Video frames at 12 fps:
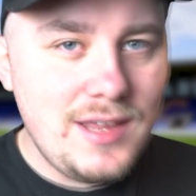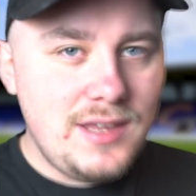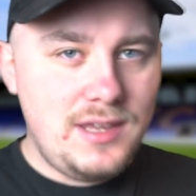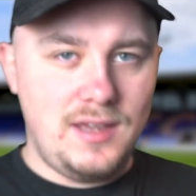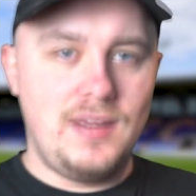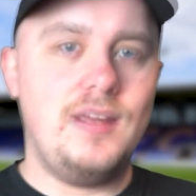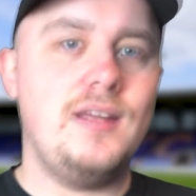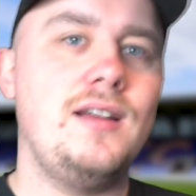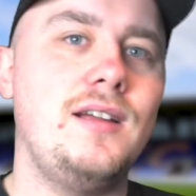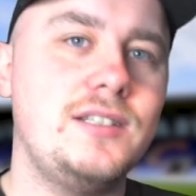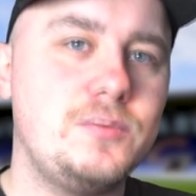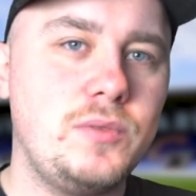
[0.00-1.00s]

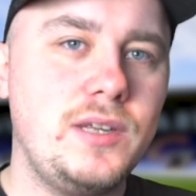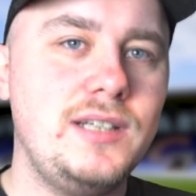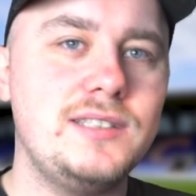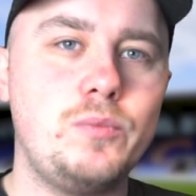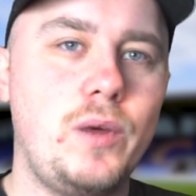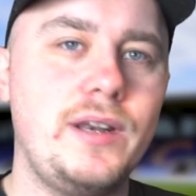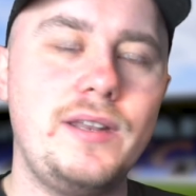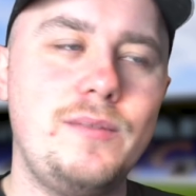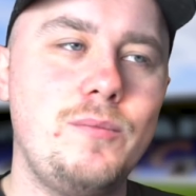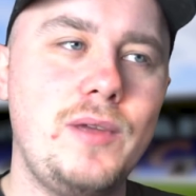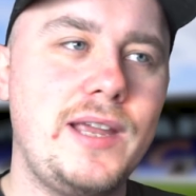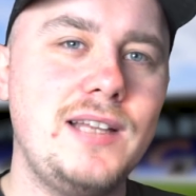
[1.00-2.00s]
yeah, it's it's
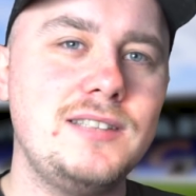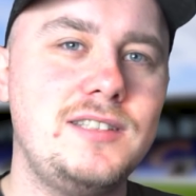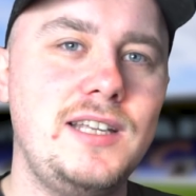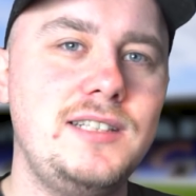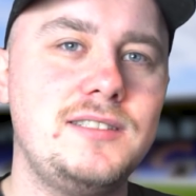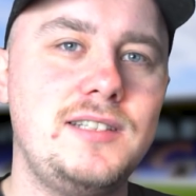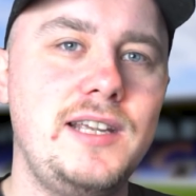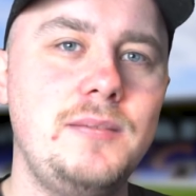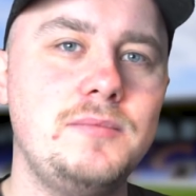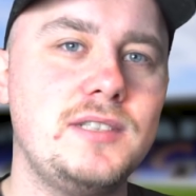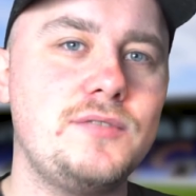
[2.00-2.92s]
one against these teams.